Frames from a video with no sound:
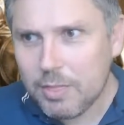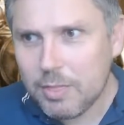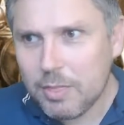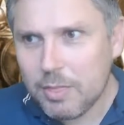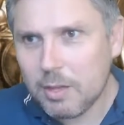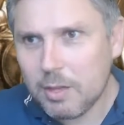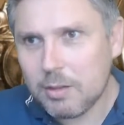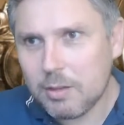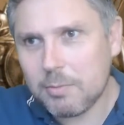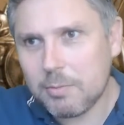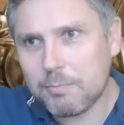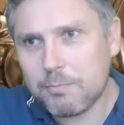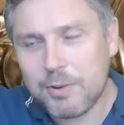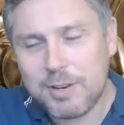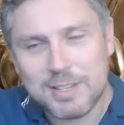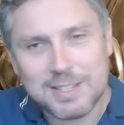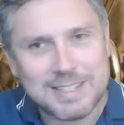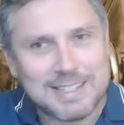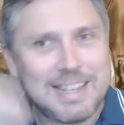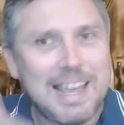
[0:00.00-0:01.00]
the
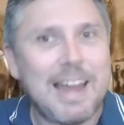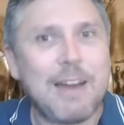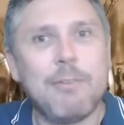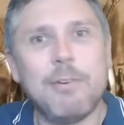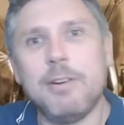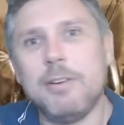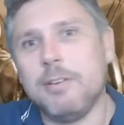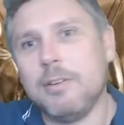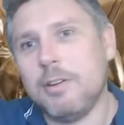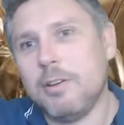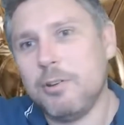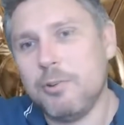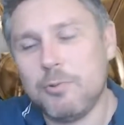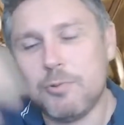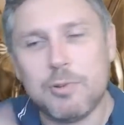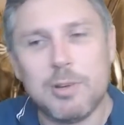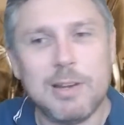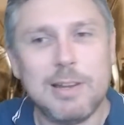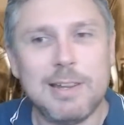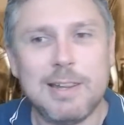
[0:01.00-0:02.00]
Prince Garin who
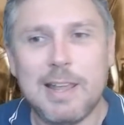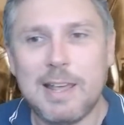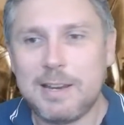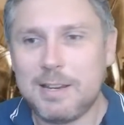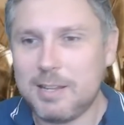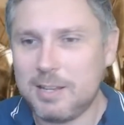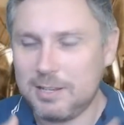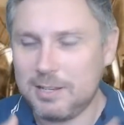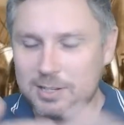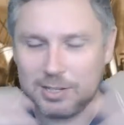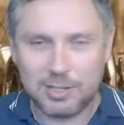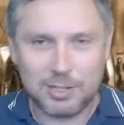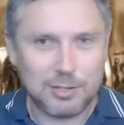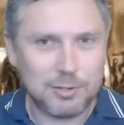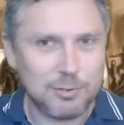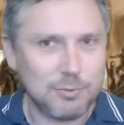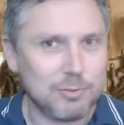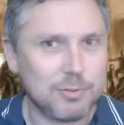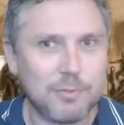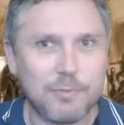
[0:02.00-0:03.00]
led his
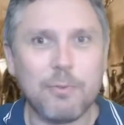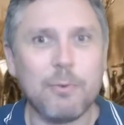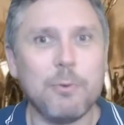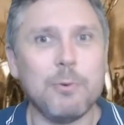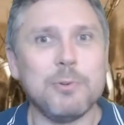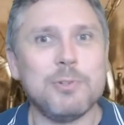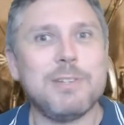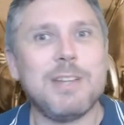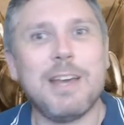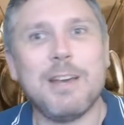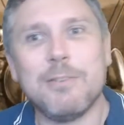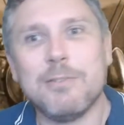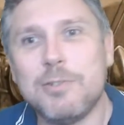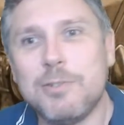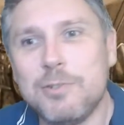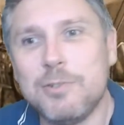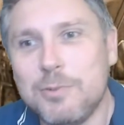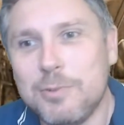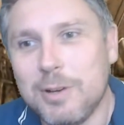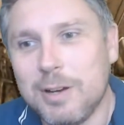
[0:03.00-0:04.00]
huge force down
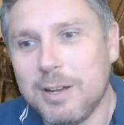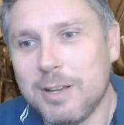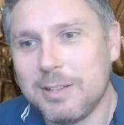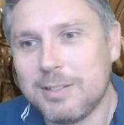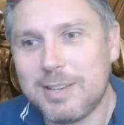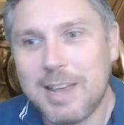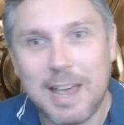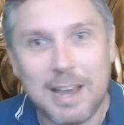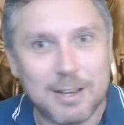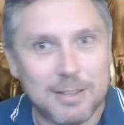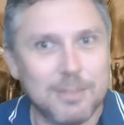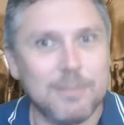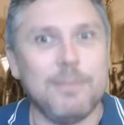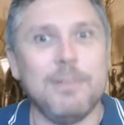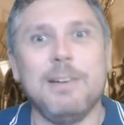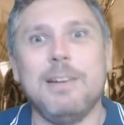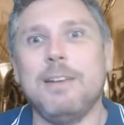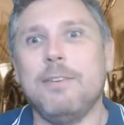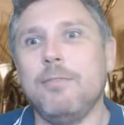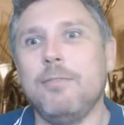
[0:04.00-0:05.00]
to uh, attack the
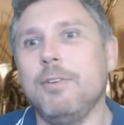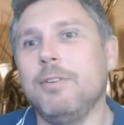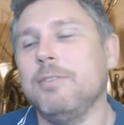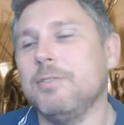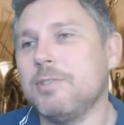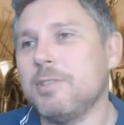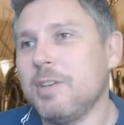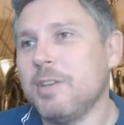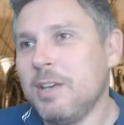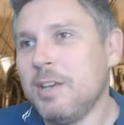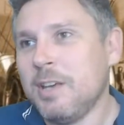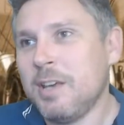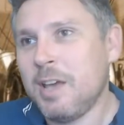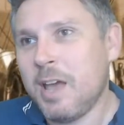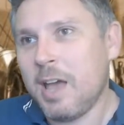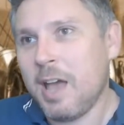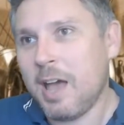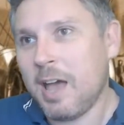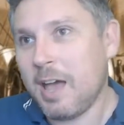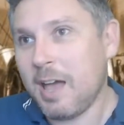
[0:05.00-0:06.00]
Valyrians,
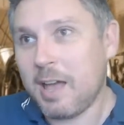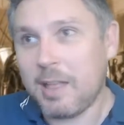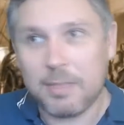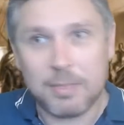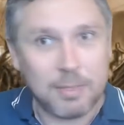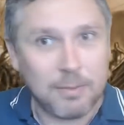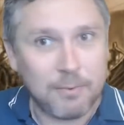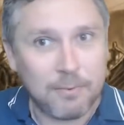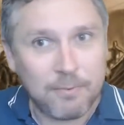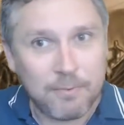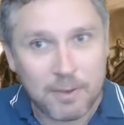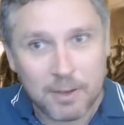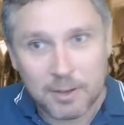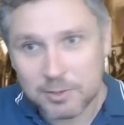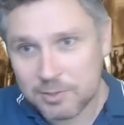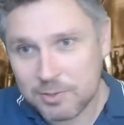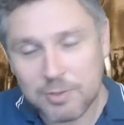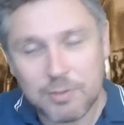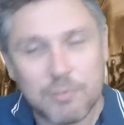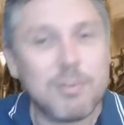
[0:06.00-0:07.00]
uh, and the
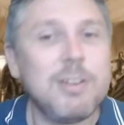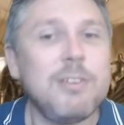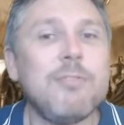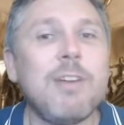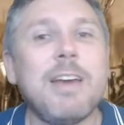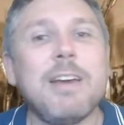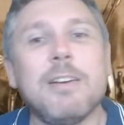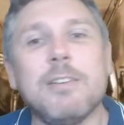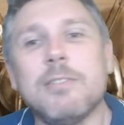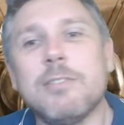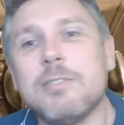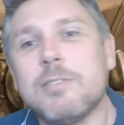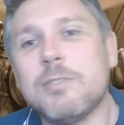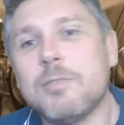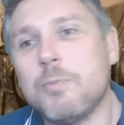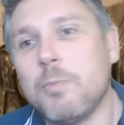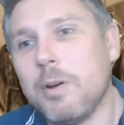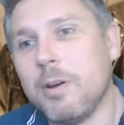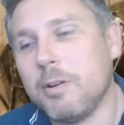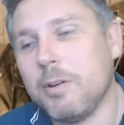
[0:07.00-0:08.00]
first three
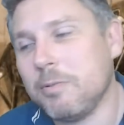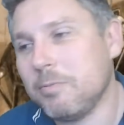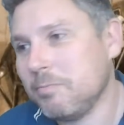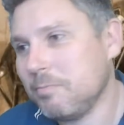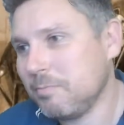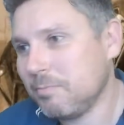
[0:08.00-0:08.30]
dragons were